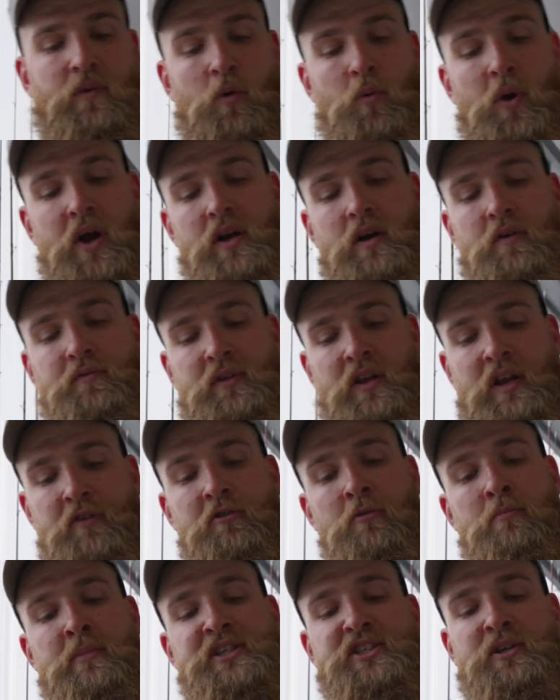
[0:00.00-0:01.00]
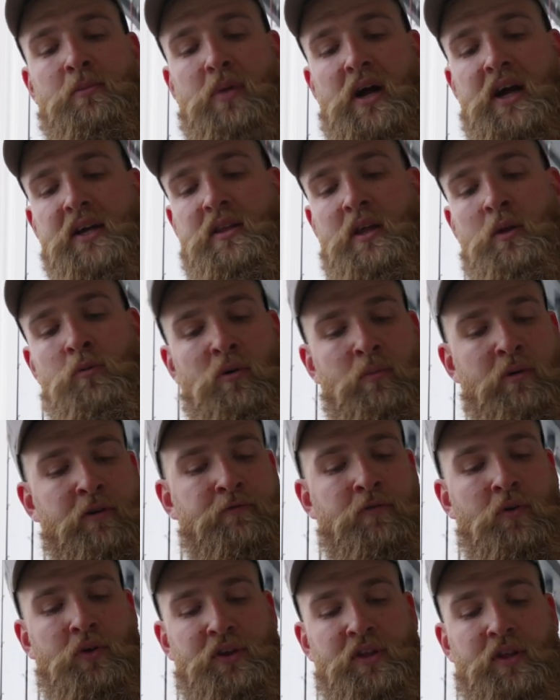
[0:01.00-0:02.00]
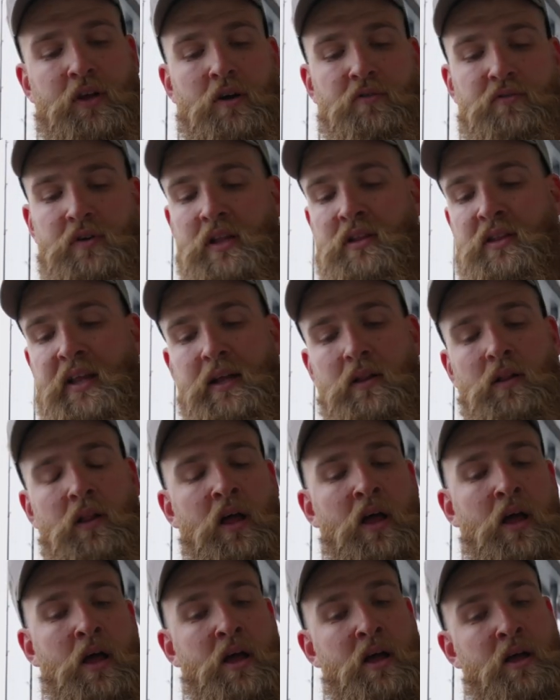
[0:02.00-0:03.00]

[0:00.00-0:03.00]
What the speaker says: quite often if you miss a bite, it will be folded over the tail,